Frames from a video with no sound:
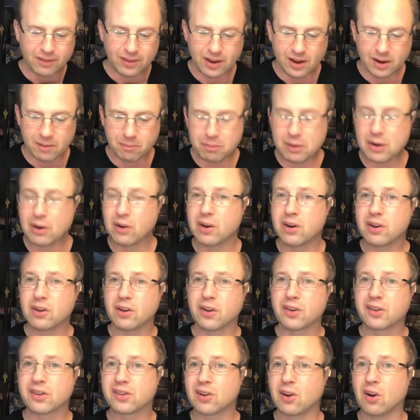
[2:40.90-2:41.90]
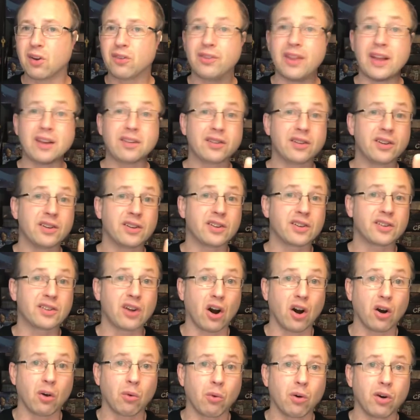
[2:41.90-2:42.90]
Imperial Assault, that's the
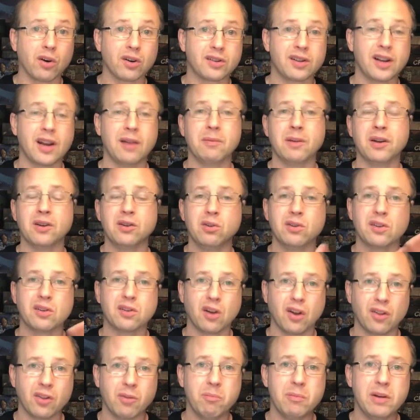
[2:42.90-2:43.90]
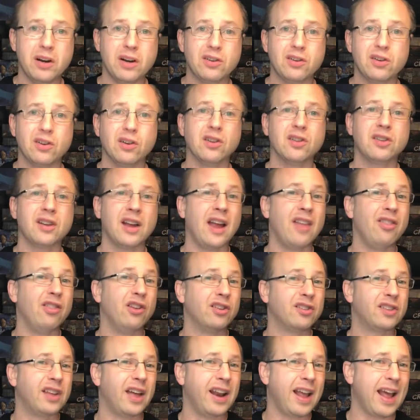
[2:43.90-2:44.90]
Star Wars game that uses all the miniatures, and
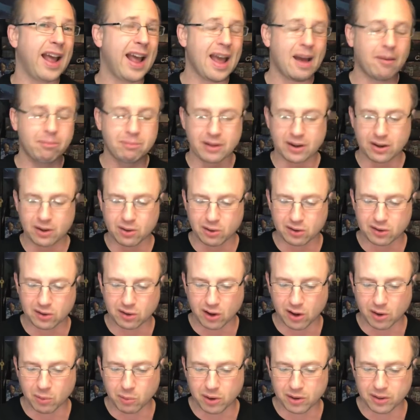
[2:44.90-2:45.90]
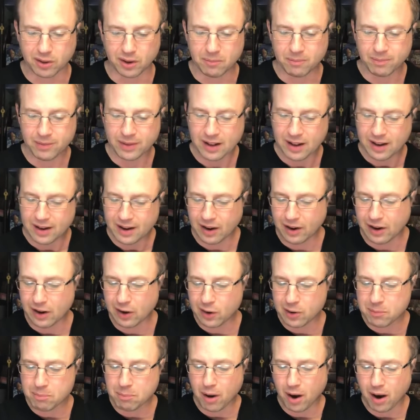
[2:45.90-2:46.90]
there's that app that goes along with it. Now,
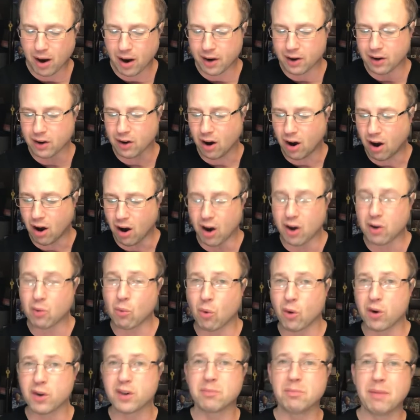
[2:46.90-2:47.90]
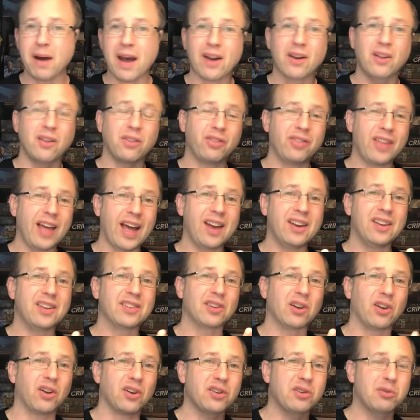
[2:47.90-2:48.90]
Harry Potter Hogwarts Battle, that
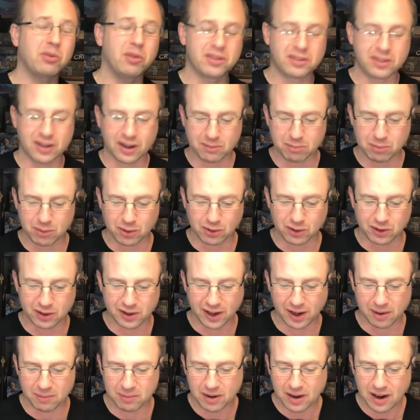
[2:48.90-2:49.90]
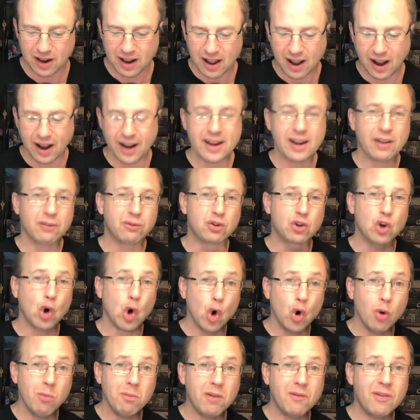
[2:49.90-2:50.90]
is also a deck-builder game. I have
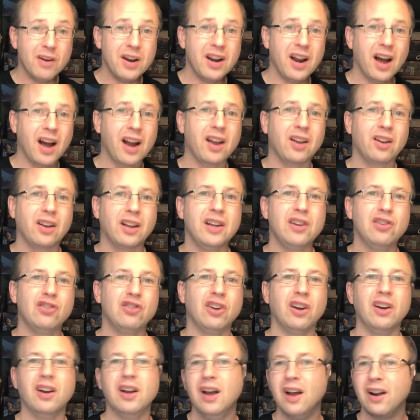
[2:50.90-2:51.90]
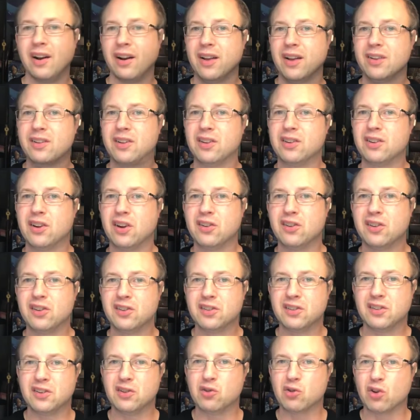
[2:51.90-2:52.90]
Tomb of Annihilation, that's a
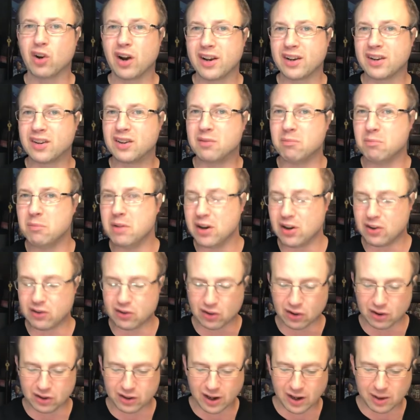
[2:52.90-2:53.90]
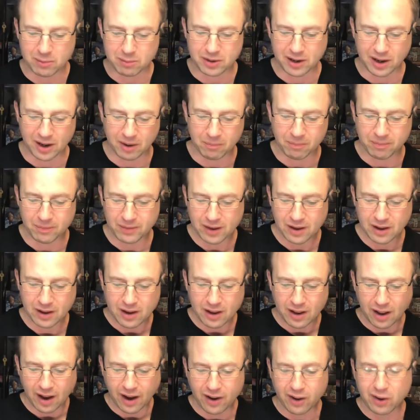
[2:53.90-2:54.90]
Dungeons & Dragons miniature type game.
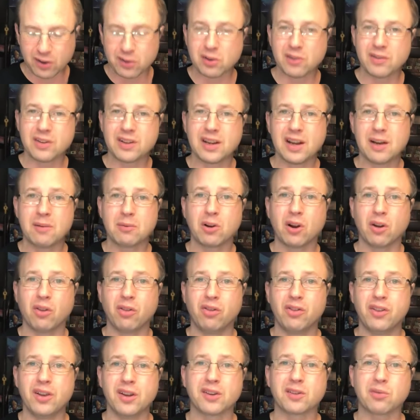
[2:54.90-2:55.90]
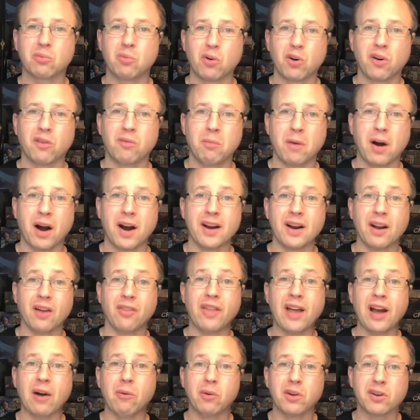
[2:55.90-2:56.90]
I also have a game called This War of Mine. Now
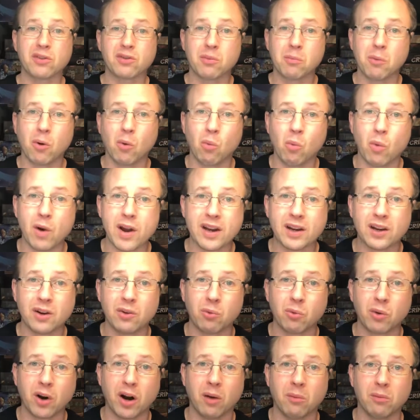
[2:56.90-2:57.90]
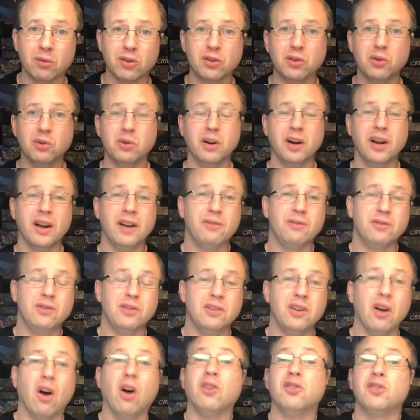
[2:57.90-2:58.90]
that one's from Awakened Realms, who, if
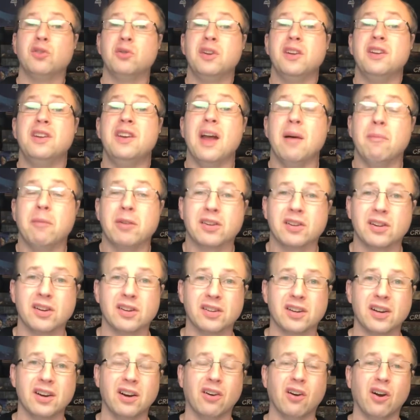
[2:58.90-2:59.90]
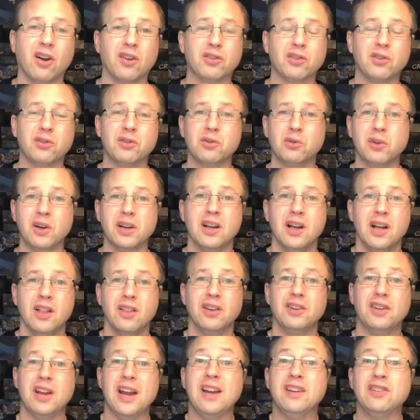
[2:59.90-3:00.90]
you also did Nemesis and are also doing
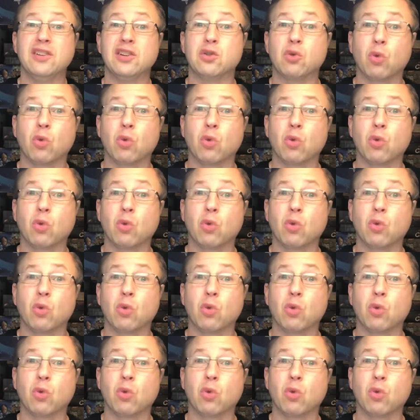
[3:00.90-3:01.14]
the Tainted